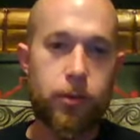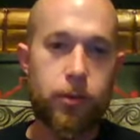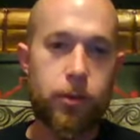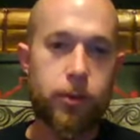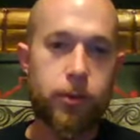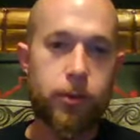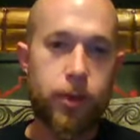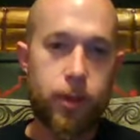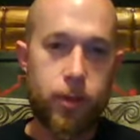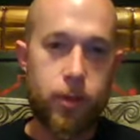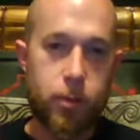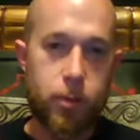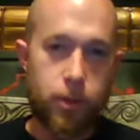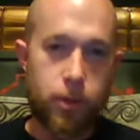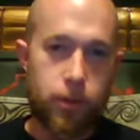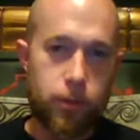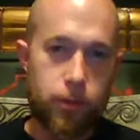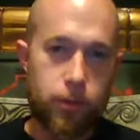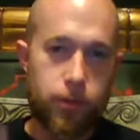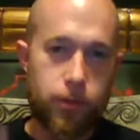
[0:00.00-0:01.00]
You can see
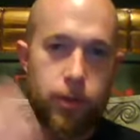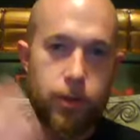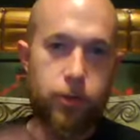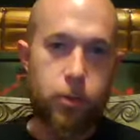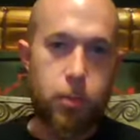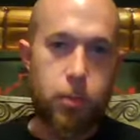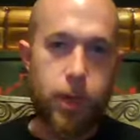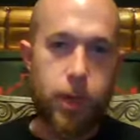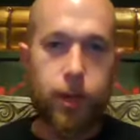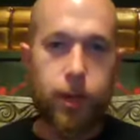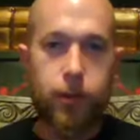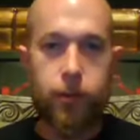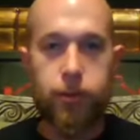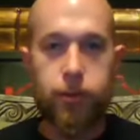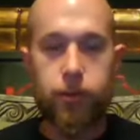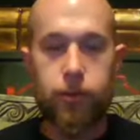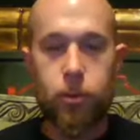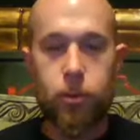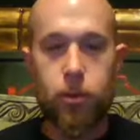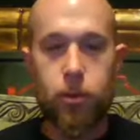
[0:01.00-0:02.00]
bones that you buy in the
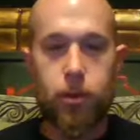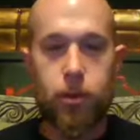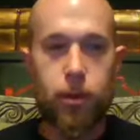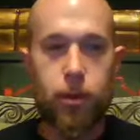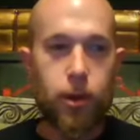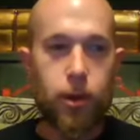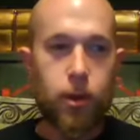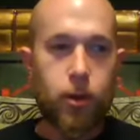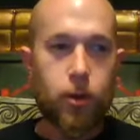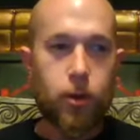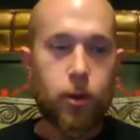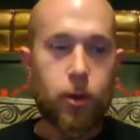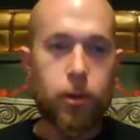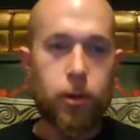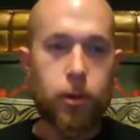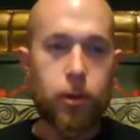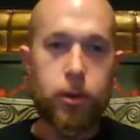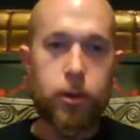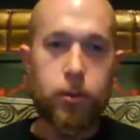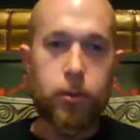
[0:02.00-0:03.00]
store, or
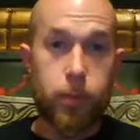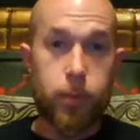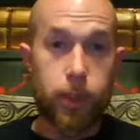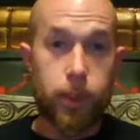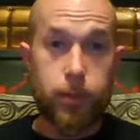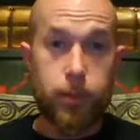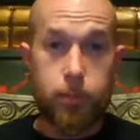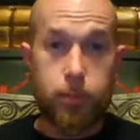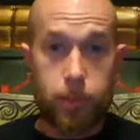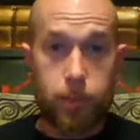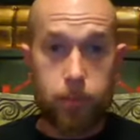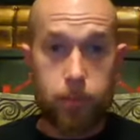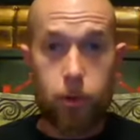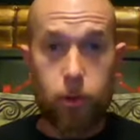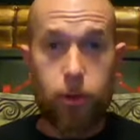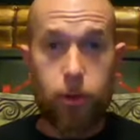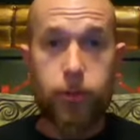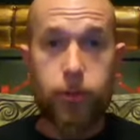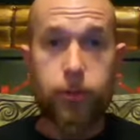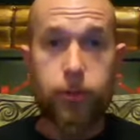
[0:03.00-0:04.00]
you can pick them up
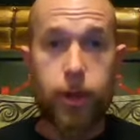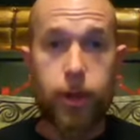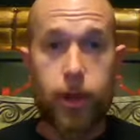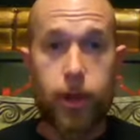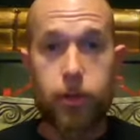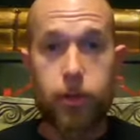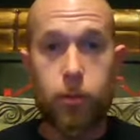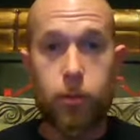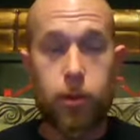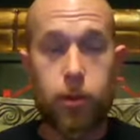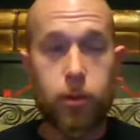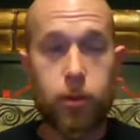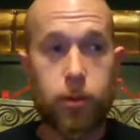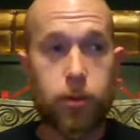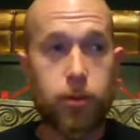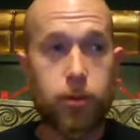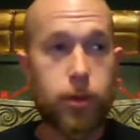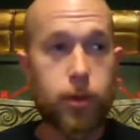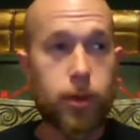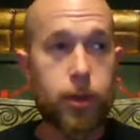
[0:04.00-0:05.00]
off the side of the
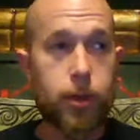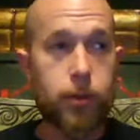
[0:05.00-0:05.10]
road.